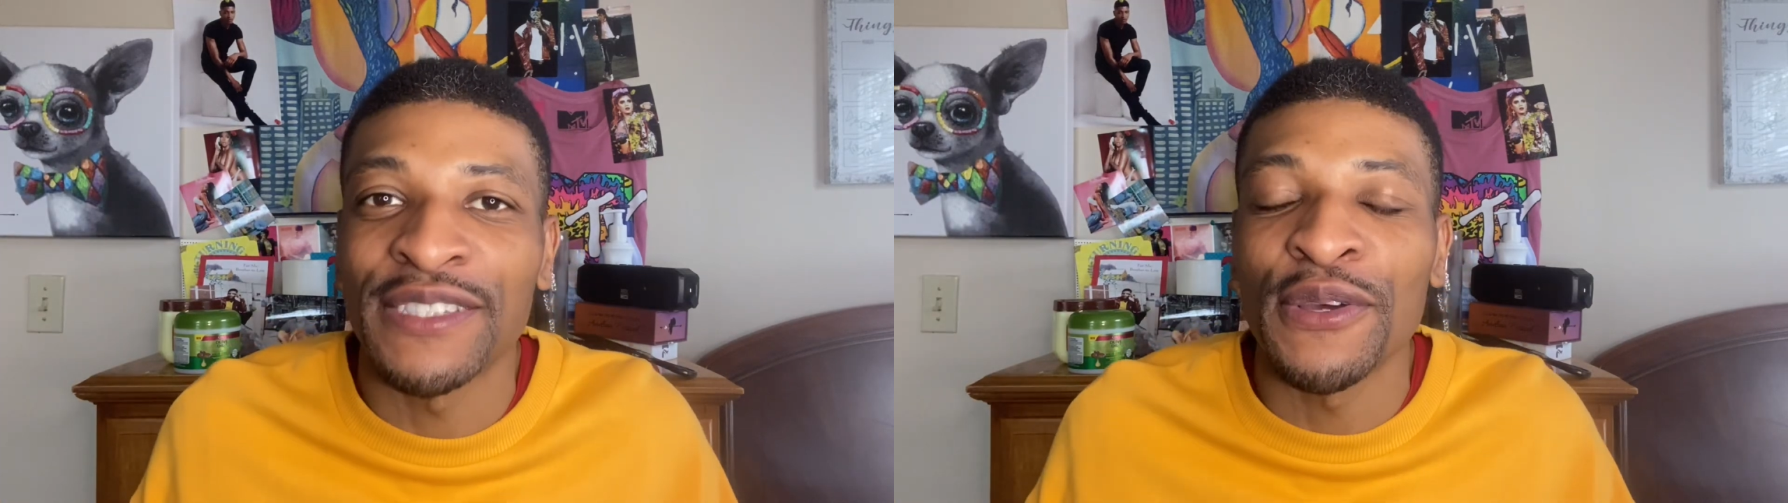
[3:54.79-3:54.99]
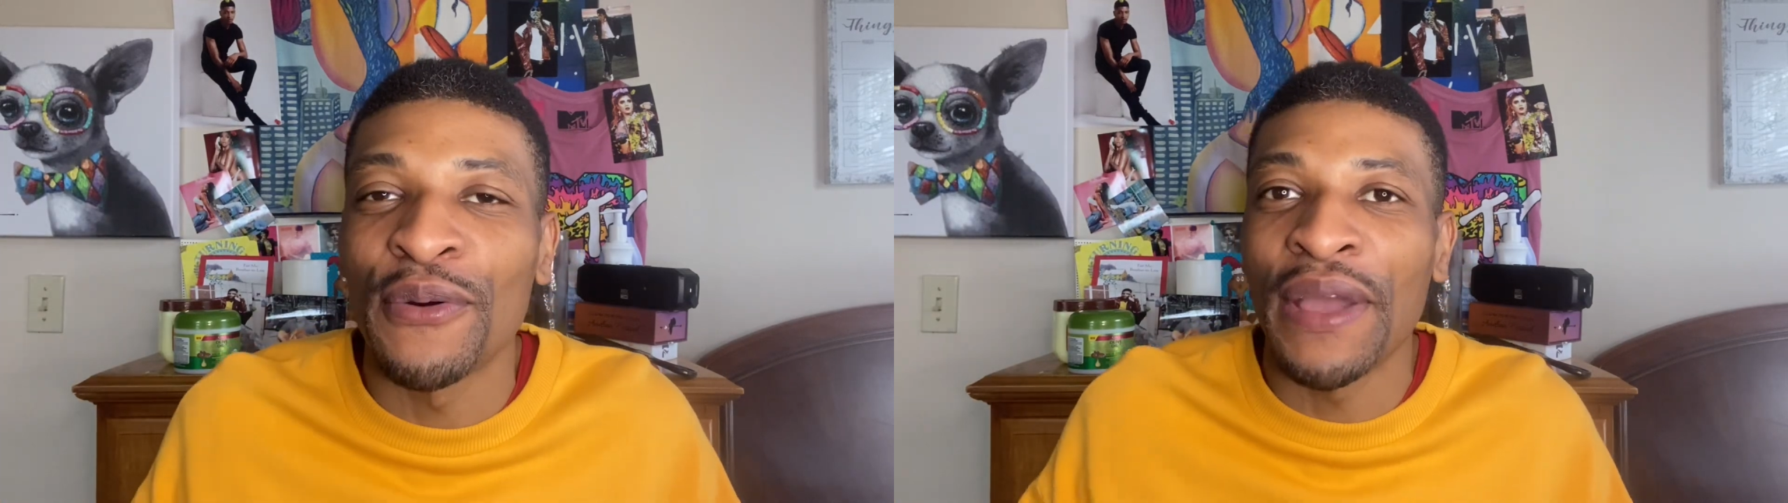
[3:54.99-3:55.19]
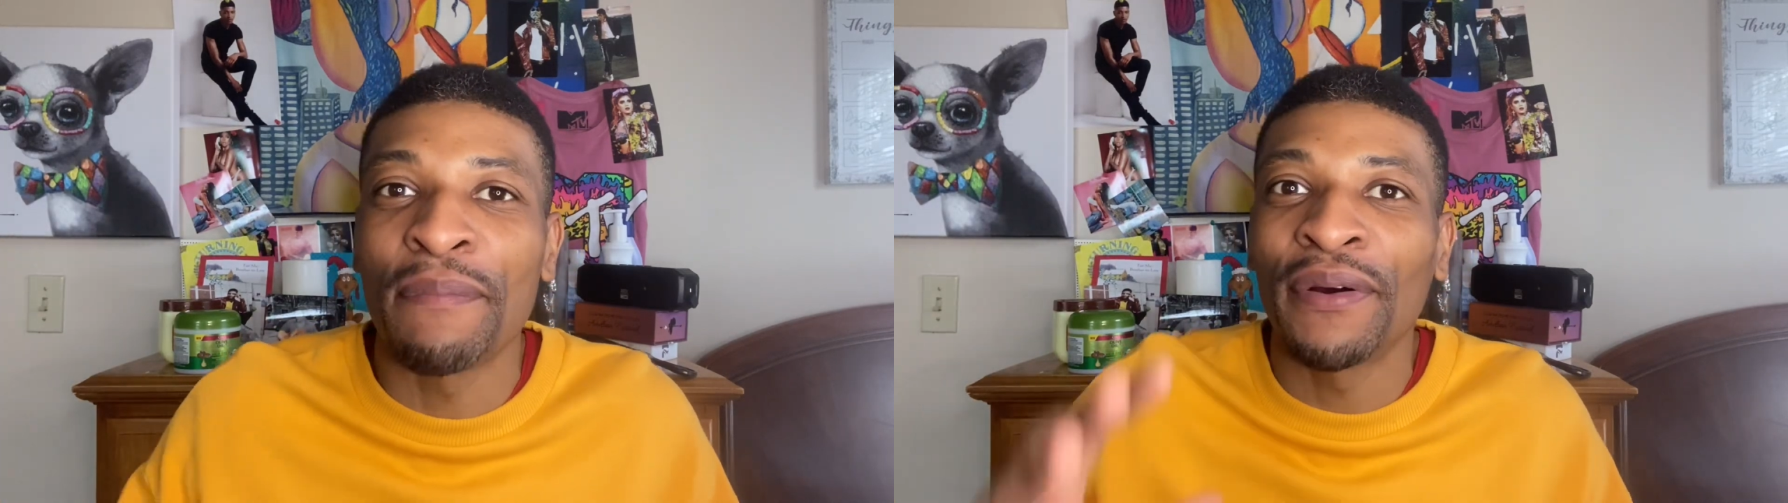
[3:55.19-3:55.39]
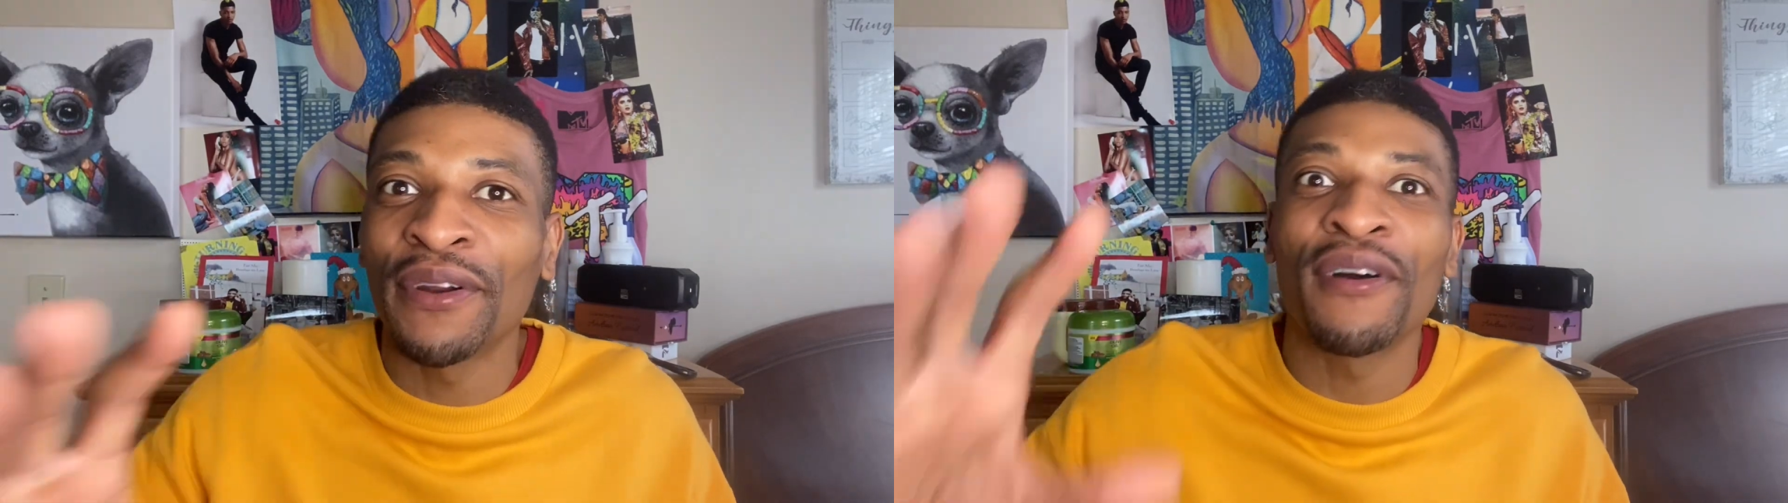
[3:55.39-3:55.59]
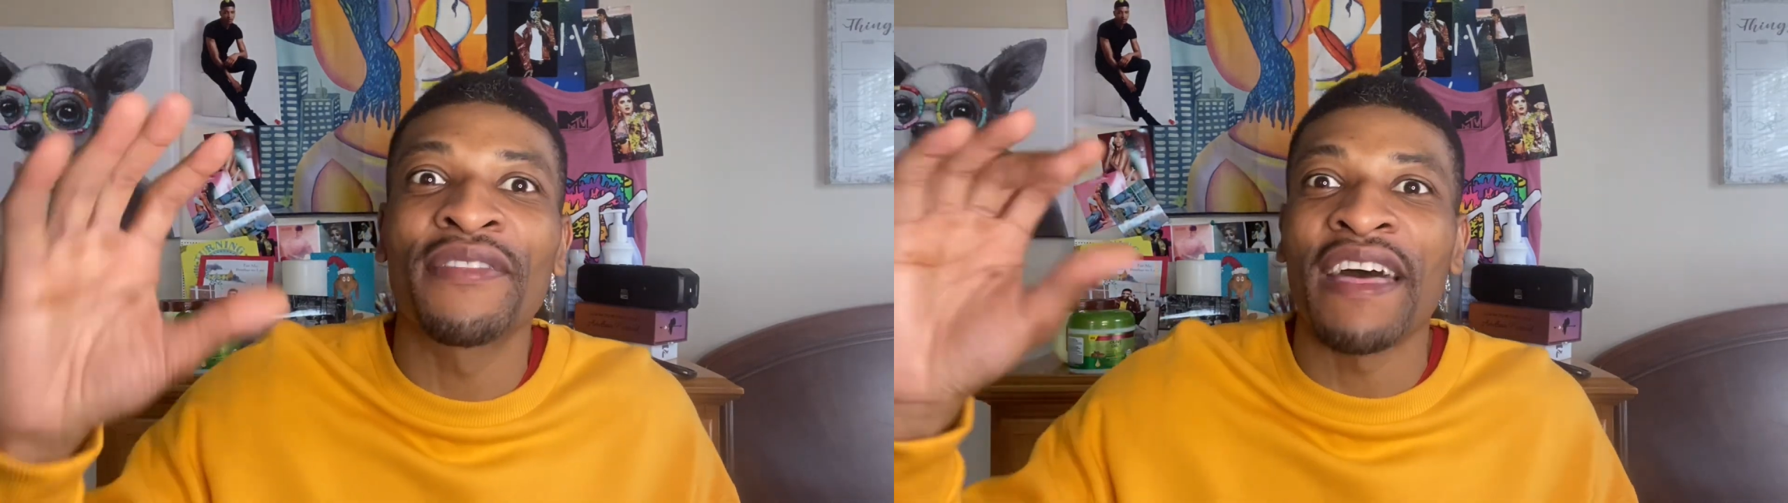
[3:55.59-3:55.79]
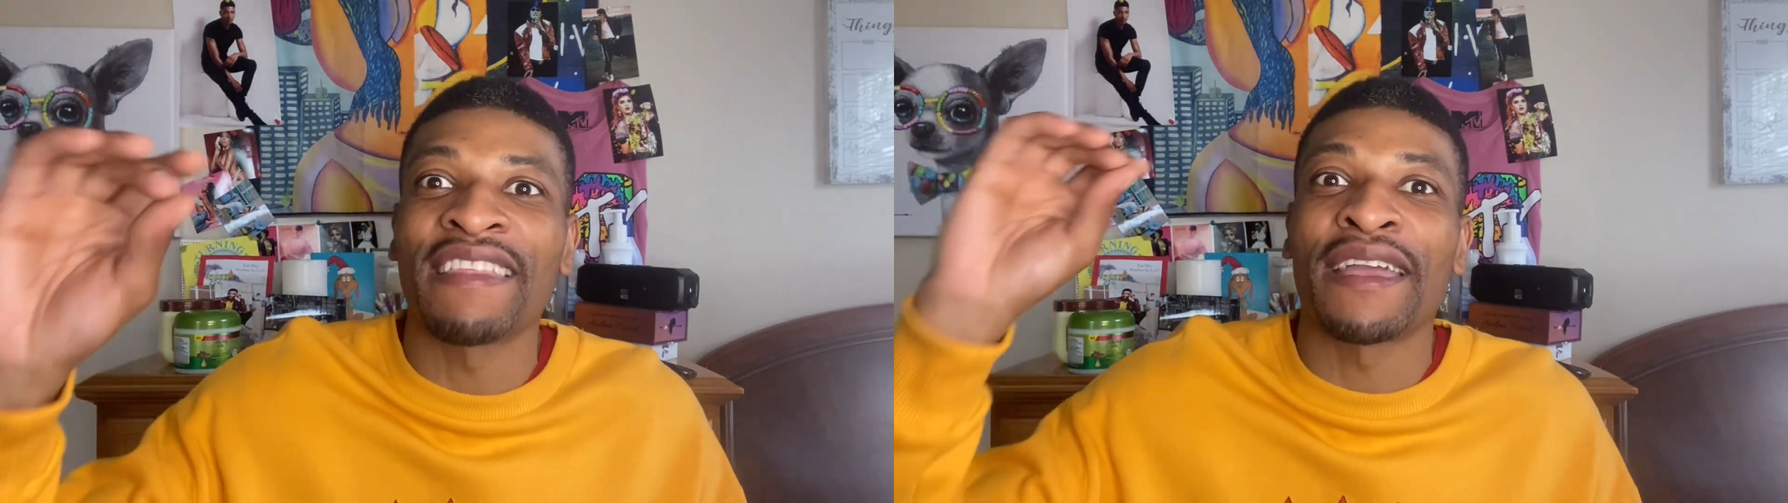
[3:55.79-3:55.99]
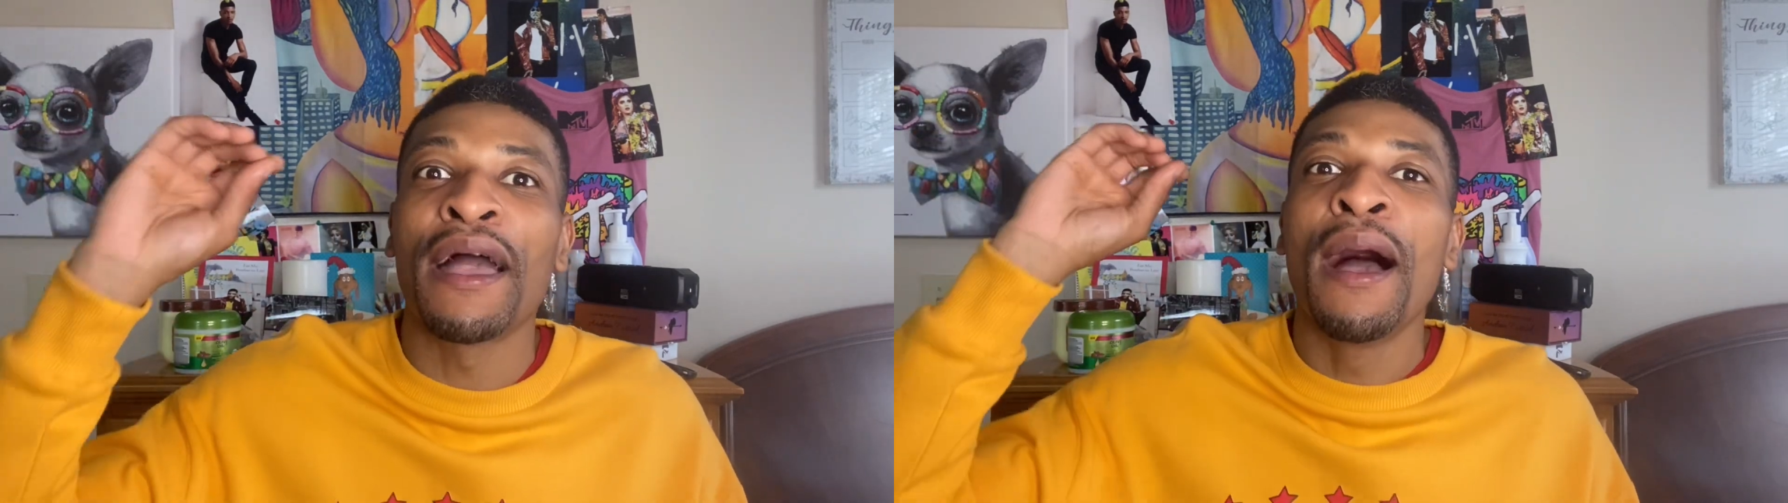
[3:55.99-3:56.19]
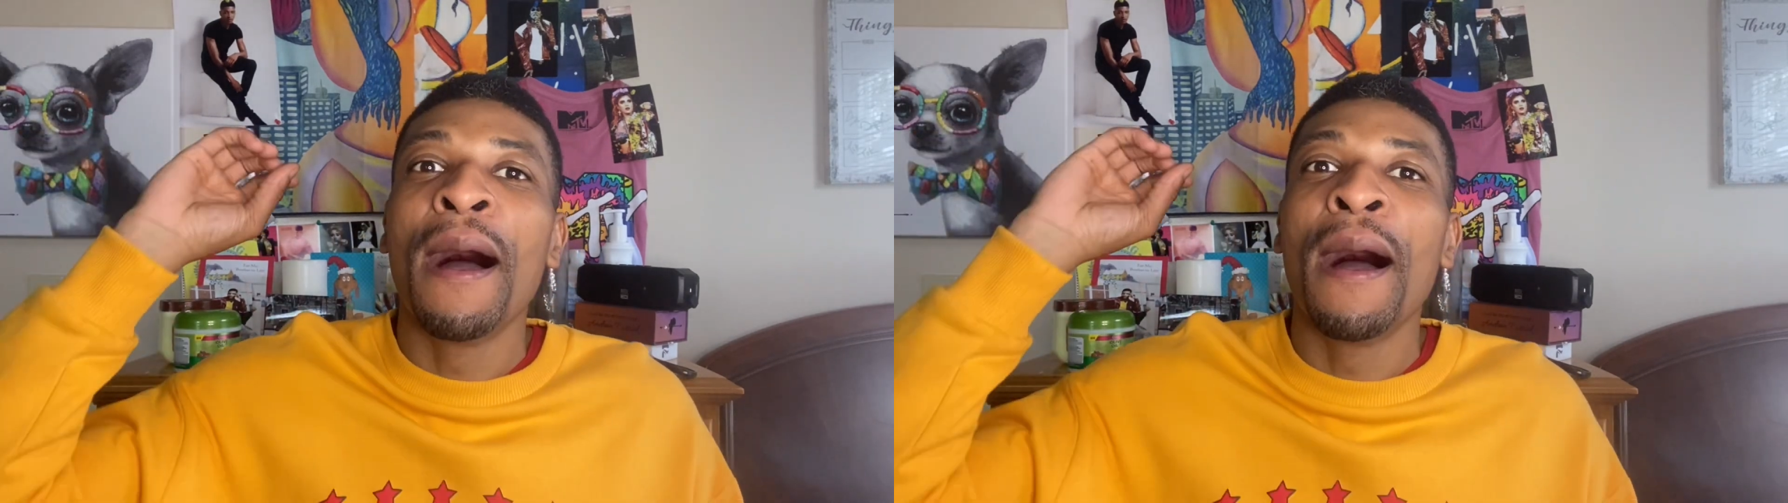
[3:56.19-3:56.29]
So it put her on that like